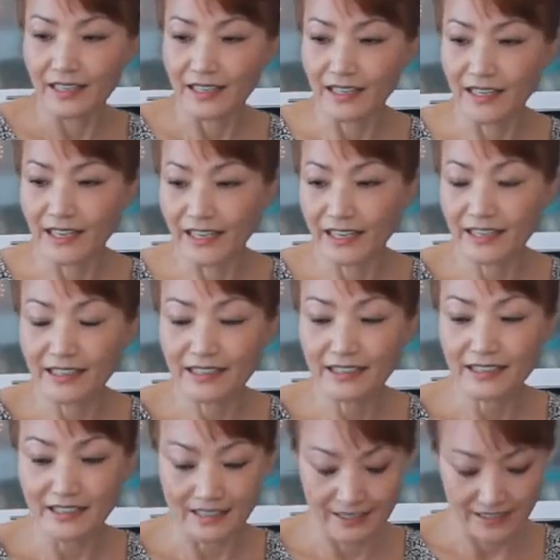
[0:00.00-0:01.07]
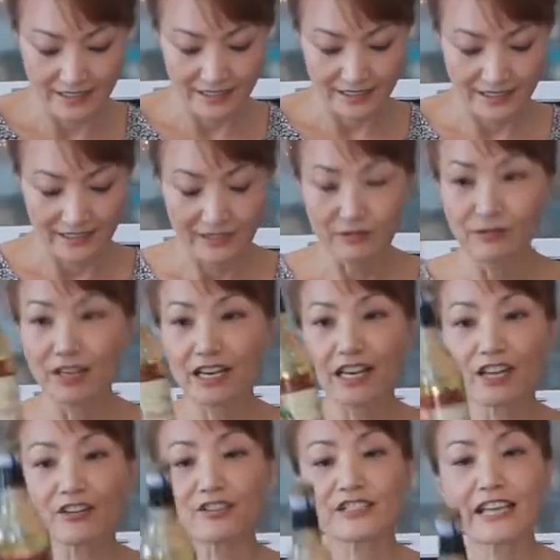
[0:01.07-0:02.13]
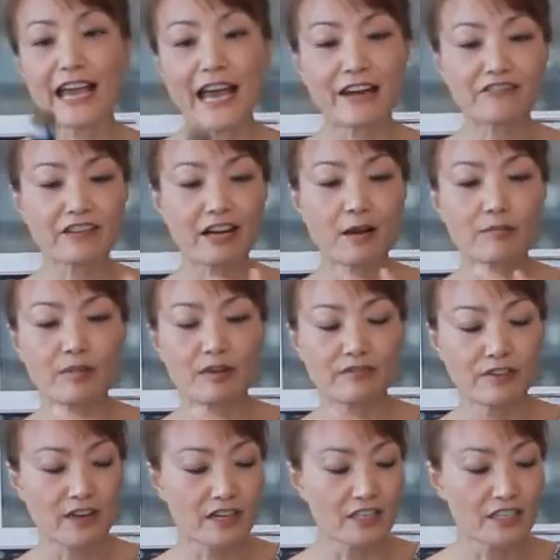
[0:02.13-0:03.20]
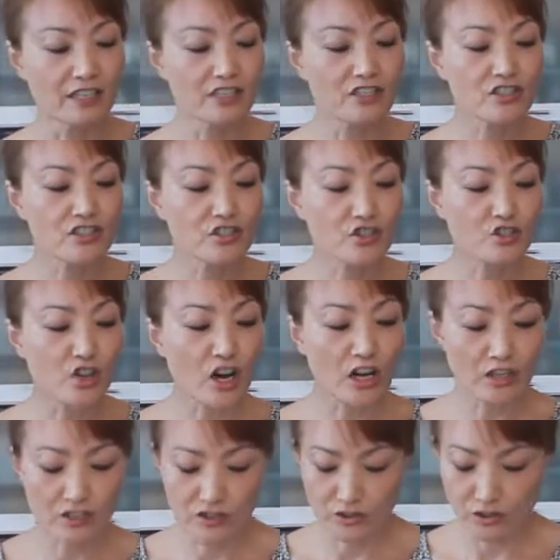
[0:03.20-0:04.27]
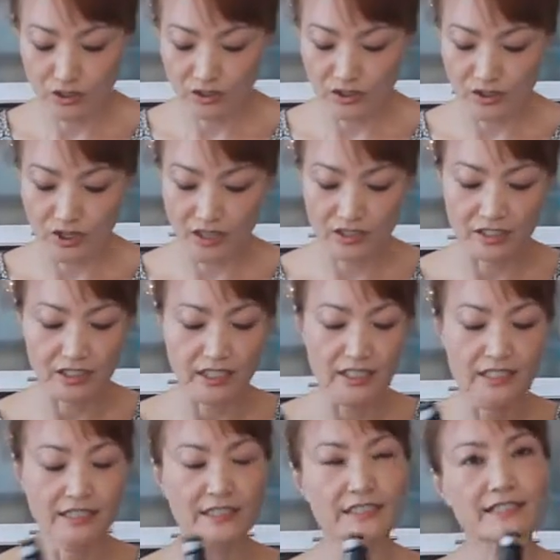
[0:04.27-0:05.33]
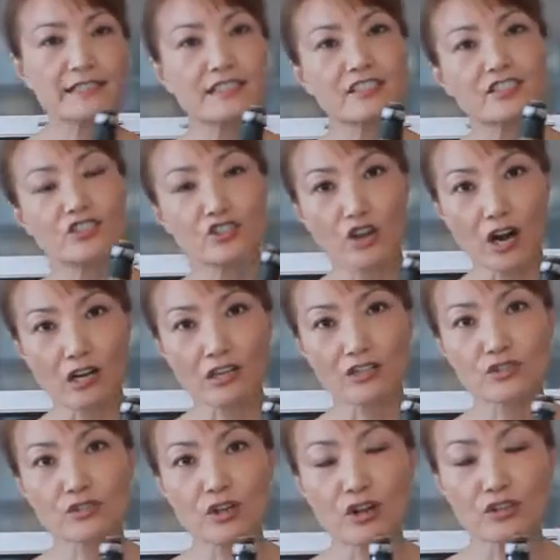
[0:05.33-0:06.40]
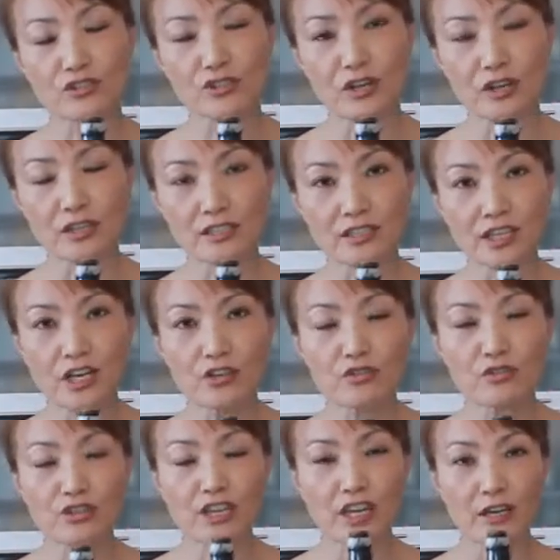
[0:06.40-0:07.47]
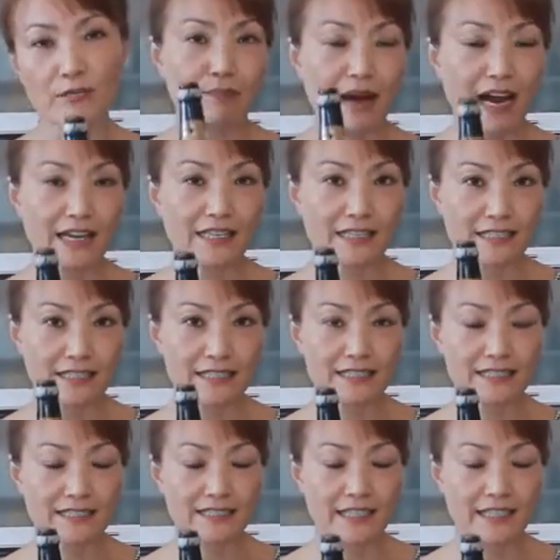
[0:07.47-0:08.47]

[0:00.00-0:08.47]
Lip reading: and we're gonna use half cup of dark soy sauce. This is a dark soy sauce. You can buy this